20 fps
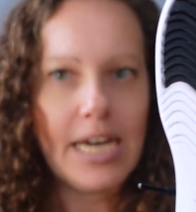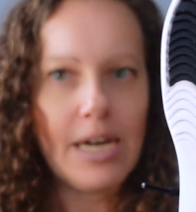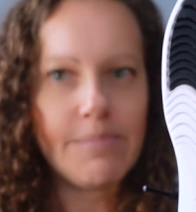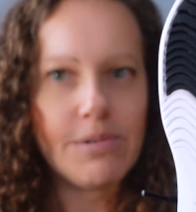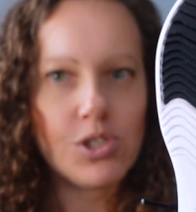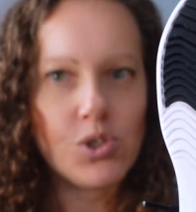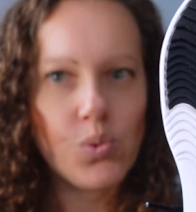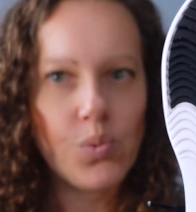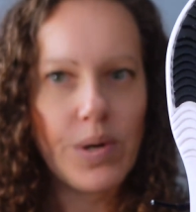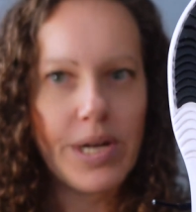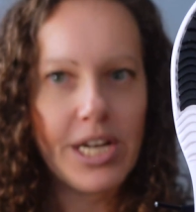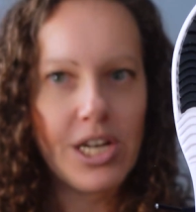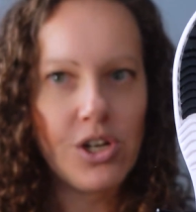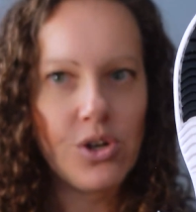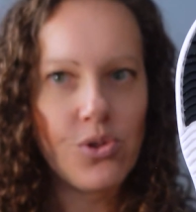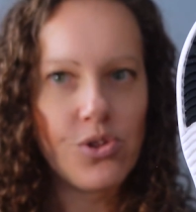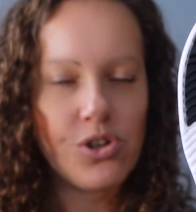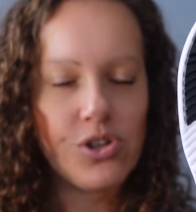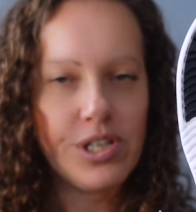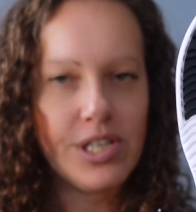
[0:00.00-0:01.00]
how much
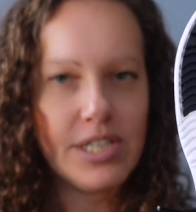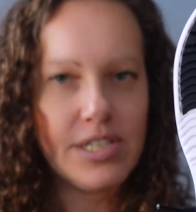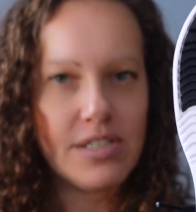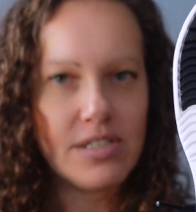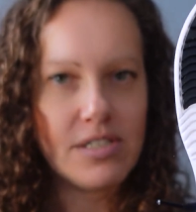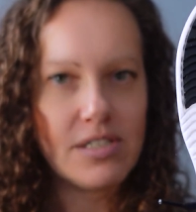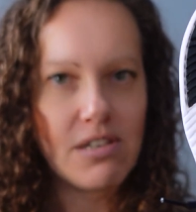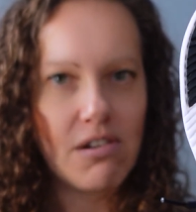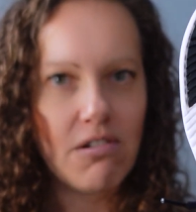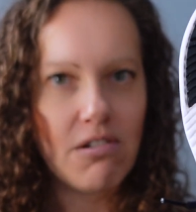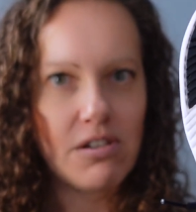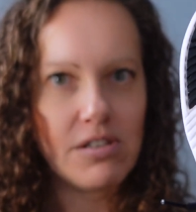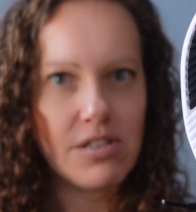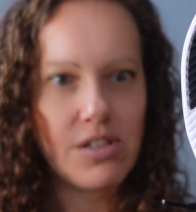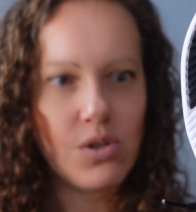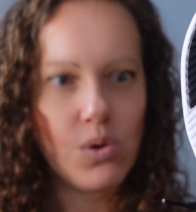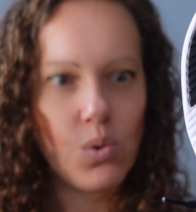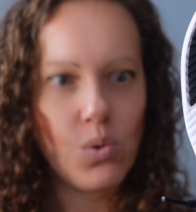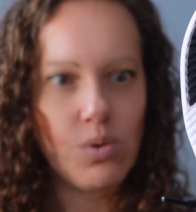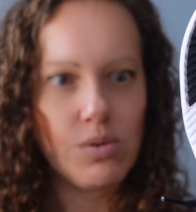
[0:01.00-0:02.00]
wear there is on
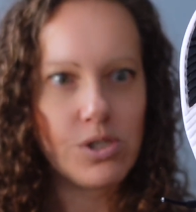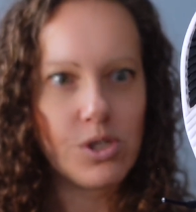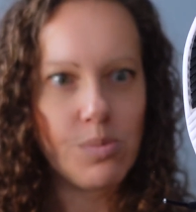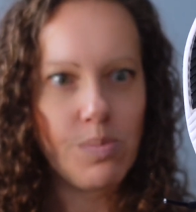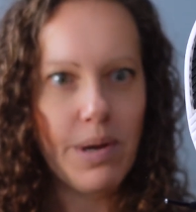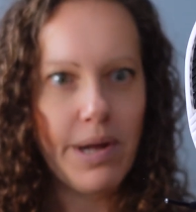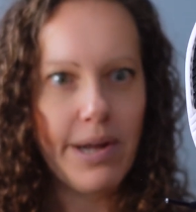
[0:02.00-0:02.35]
the older